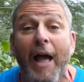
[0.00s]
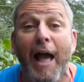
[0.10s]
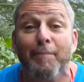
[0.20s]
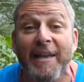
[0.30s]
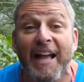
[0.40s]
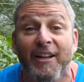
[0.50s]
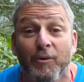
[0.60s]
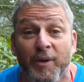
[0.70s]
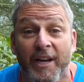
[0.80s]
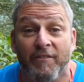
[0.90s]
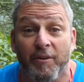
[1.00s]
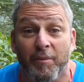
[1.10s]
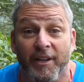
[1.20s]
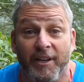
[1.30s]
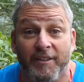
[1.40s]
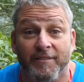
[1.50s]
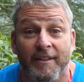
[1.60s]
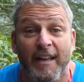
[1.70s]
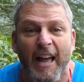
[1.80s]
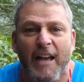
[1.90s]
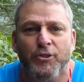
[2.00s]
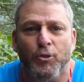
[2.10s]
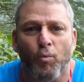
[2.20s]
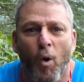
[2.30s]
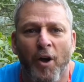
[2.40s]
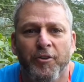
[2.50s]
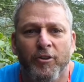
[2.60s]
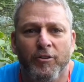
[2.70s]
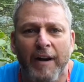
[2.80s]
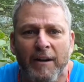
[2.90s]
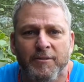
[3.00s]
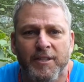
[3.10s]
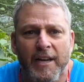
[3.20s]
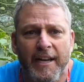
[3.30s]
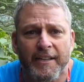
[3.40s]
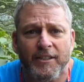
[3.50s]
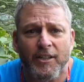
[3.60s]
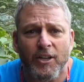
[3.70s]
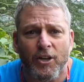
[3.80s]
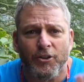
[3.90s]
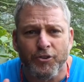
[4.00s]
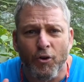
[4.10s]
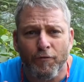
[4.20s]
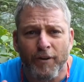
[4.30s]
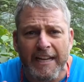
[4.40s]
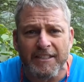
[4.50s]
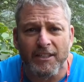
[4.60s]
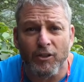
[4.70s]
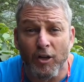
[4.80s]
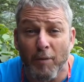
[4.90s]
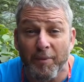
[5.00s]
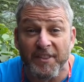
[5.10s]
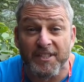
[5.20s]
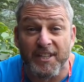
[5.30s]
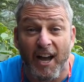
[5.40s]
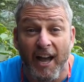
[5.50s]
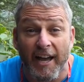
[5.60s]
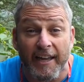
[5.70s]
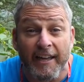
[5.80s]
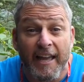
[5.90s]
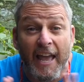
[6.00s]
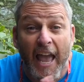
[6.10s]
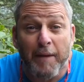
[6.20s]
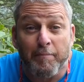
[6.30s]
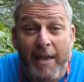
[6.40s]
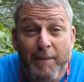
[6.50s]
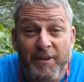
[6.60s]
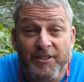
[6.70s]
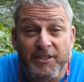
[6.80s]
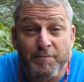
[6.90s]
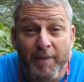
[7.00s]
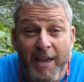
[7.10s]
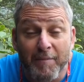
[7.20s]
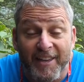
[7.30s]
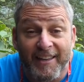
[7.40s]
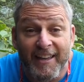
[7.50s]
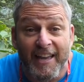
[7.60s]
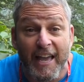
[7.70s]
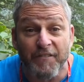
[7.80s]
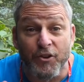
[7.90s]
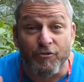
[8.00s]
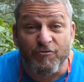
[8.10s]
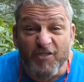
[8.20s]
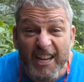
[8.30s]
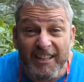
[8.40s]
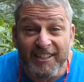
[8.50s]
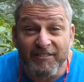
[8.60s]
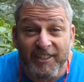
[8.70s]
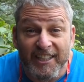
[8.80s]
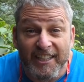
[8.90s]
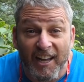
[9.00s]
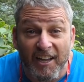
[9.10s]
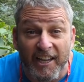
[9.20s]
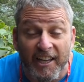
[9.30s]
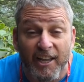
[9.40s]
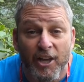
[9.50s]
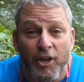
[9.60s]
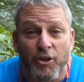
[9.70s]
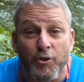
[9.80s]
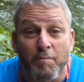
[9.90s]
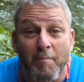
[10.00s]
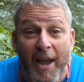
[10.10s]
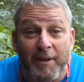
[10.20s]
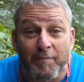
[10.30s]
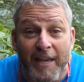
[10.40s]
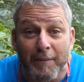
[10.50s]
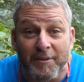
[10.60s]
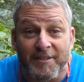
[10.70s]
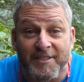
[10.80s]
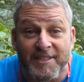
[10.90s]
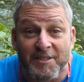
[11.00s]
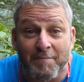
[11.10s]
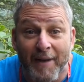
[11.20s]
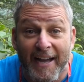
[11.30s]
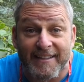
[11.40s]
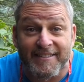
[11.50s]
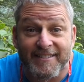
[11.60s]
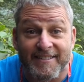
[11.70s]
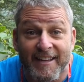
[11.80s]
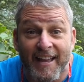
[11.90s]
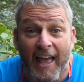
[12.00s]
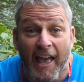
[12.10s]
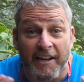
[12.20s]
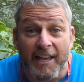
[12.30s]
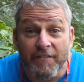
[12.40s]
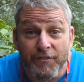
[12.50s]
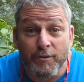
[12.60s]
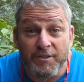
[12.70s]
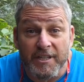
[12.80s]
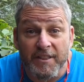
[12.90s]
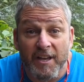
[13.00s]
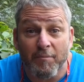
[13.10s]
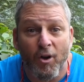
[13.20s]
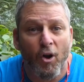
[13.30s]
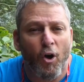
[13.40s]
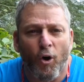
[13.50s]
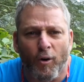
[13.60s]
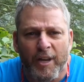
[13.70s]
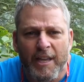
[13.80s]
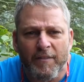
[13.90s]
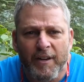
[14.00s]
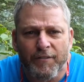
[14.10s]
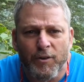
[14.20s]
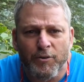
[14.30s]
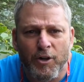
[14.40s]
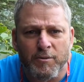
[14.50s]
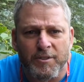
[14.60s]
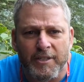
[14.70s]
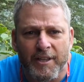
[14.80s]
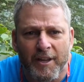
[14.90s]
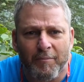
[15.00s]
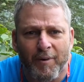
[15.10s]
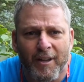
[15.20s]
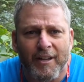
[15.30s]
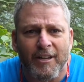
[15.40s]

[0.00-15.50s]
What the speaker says: happy Halloween, everybody. As you wander around tonight, don't forget to look up at the sky. And maybe, just maybe, if you're really, really lucky, you might be able to see some bats. And if you see them, or even if you don't see them,